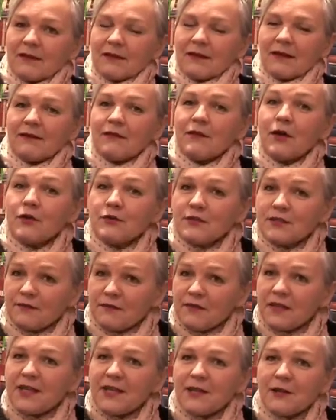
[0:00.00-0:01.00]

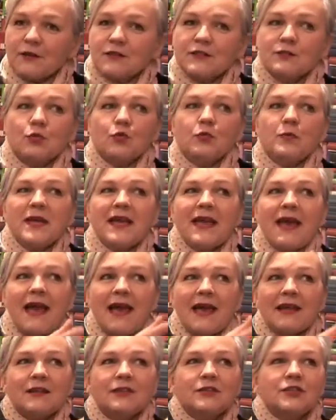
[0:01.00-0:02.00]
videos will be
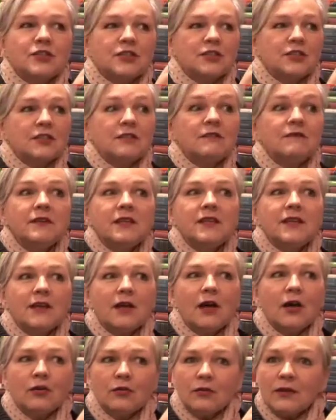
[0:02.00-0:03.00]
added to the
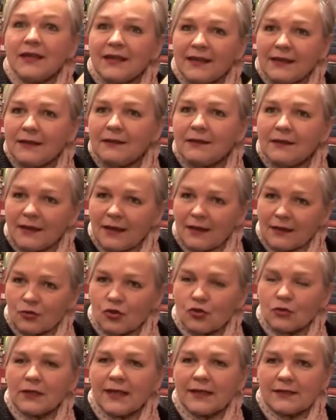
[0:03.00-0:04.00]
video in the
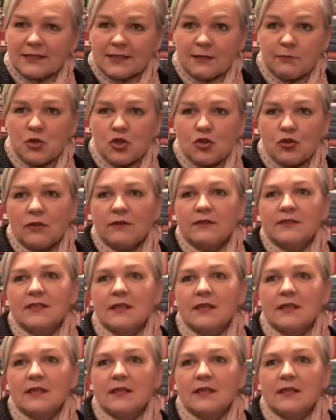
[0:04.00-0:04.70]
actual exhibition.